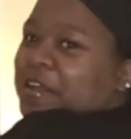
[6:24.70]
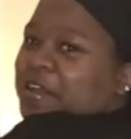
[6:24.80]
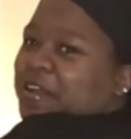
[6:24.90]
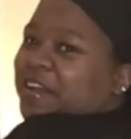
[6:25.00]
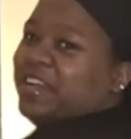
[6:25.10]

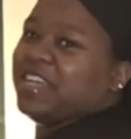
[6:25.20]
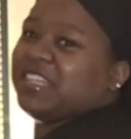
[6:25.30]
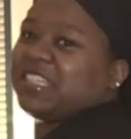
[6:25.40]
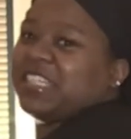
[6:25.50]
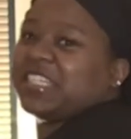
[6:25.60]
Oh,
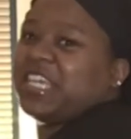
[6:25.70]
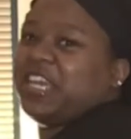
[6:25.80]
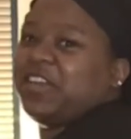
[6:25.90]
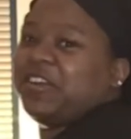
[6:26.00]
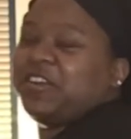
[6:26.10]
this is
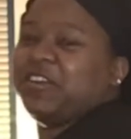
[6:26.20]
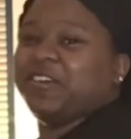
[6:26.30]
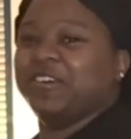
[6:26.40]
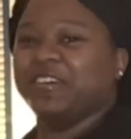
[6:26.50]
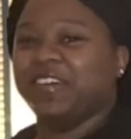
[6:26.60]

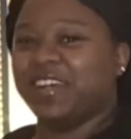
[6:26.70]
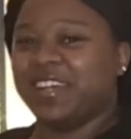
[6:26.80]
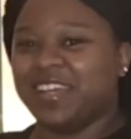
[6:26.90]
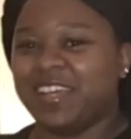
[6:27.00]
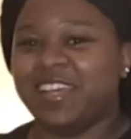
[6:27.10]
cute!
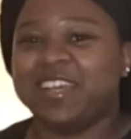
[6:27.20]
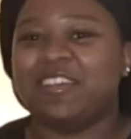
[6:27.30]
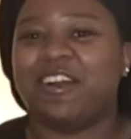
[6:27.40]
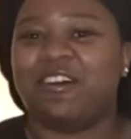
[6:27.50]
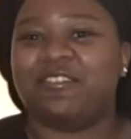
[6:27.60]

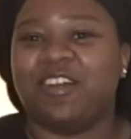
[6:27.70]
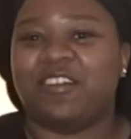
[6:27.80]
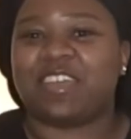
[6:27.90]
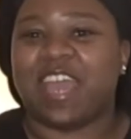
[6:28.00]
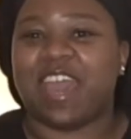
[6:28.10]
Yo,
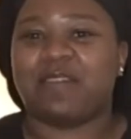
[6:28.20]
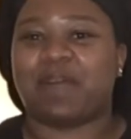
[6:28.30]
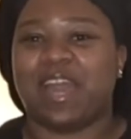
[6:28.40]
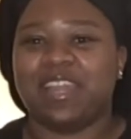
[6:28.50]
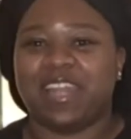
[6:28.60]
no cap,
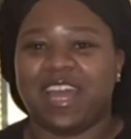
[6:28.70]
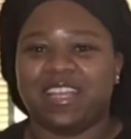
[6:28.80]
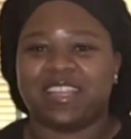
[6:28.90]
I like